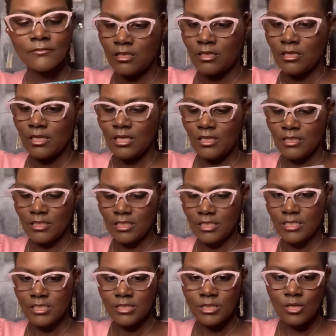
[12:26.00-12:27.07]
And
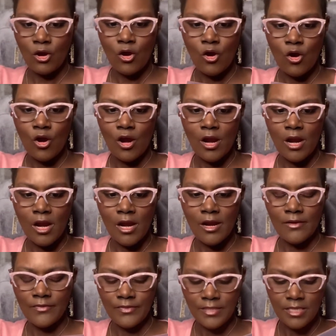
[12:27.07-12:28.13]
these are
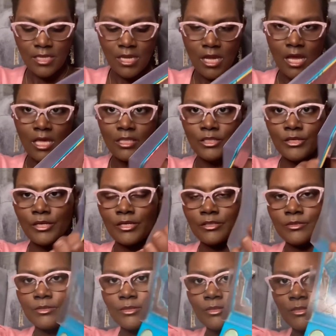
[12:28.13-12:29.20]
the
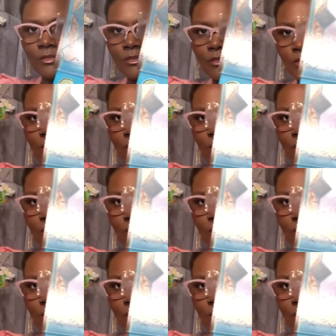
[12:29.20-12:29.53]
colors.